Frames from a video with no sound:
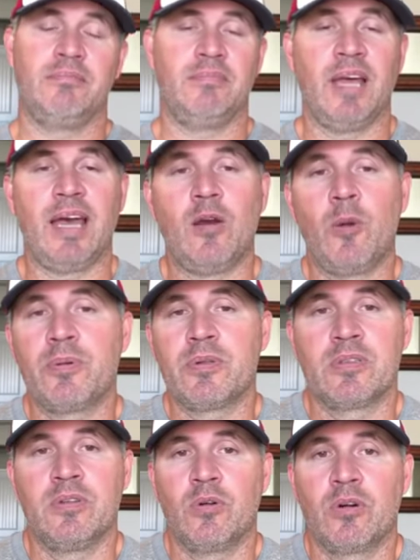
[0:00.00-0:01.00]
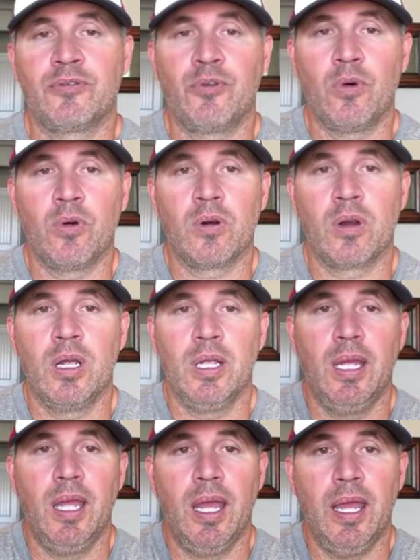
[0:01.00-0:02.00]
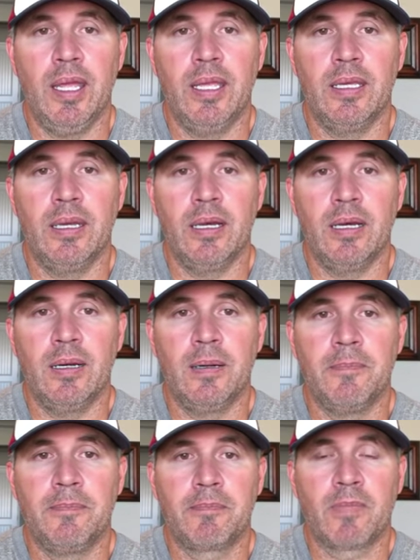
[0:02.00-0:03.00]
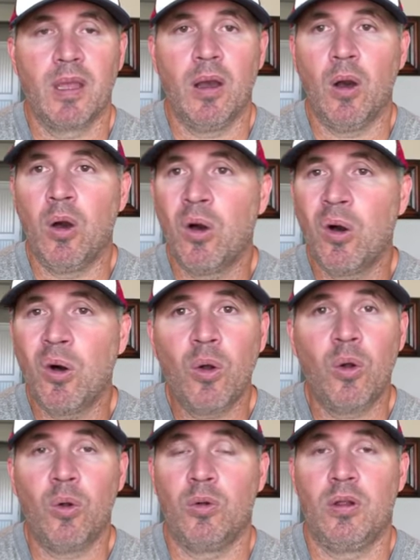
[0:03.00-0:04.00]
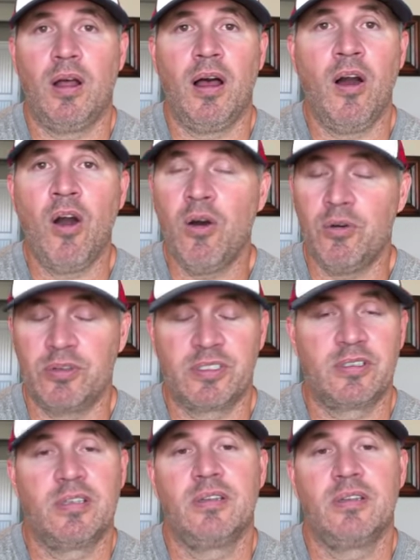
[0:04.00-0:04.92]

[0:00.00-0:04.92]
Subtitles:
that opens the door for a whole host